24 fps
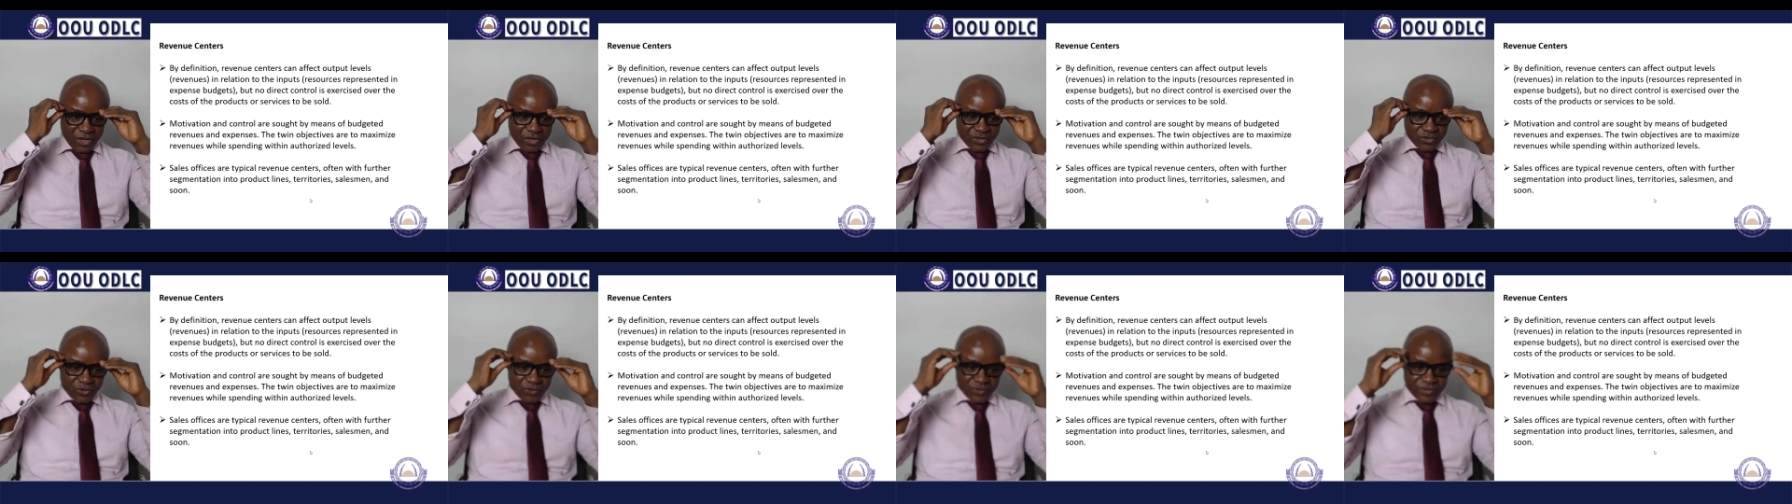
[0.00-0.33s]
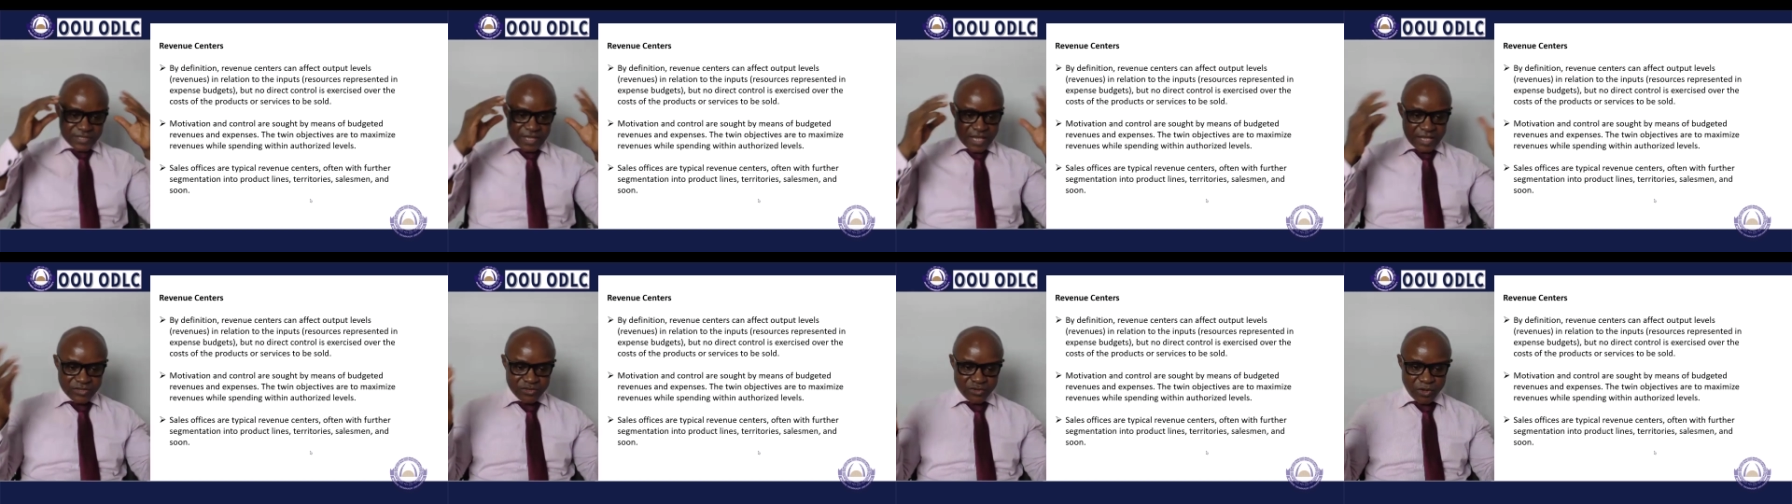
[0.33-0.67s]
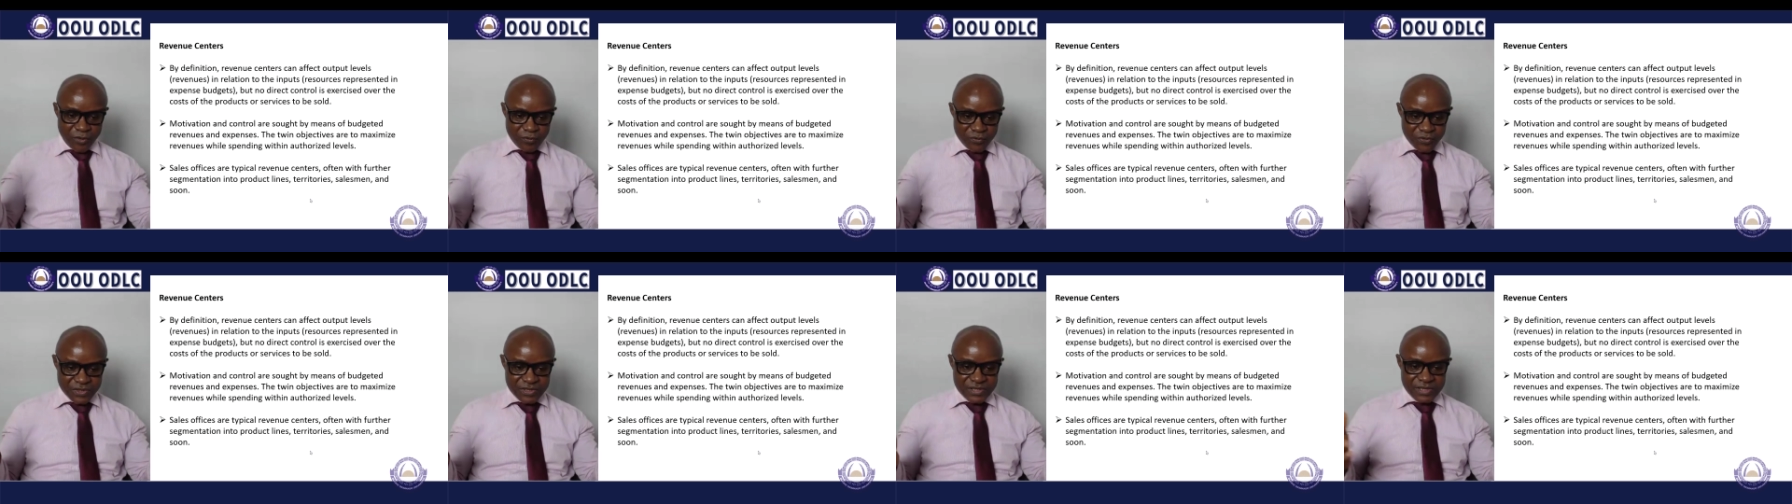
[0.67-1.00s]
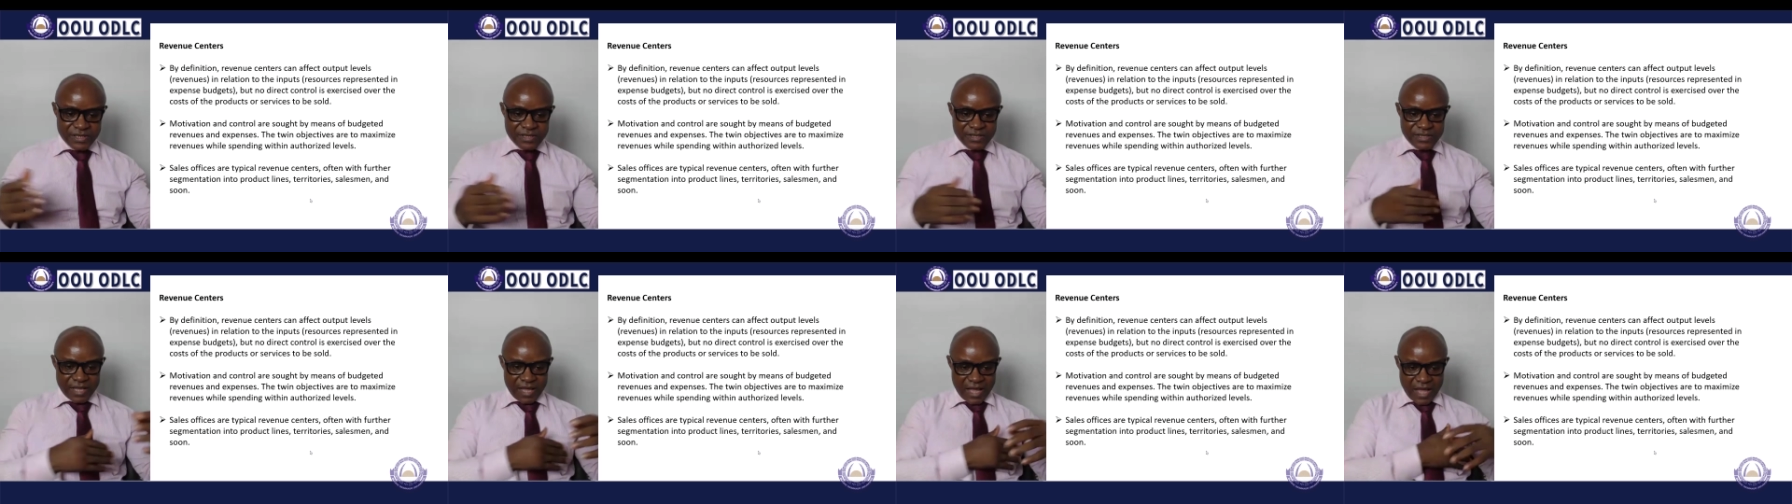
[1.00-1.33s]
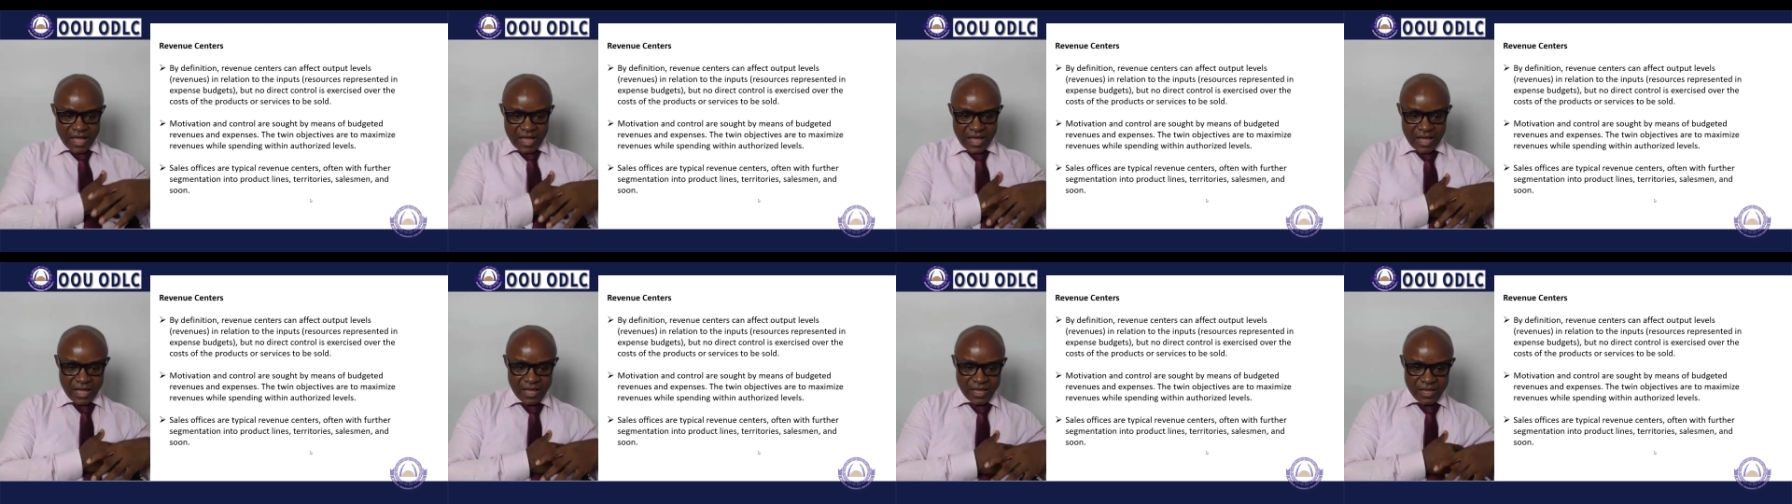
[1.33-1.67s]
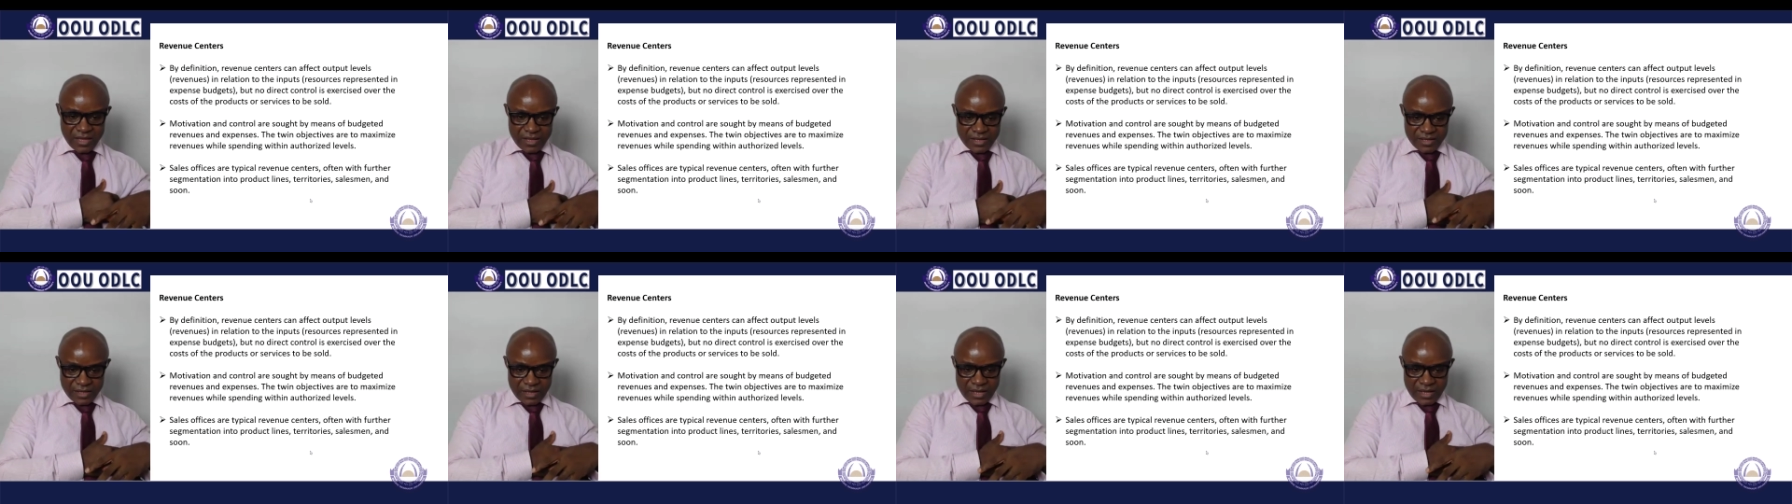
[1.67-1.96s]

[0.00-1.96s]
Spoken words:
So sales offices are,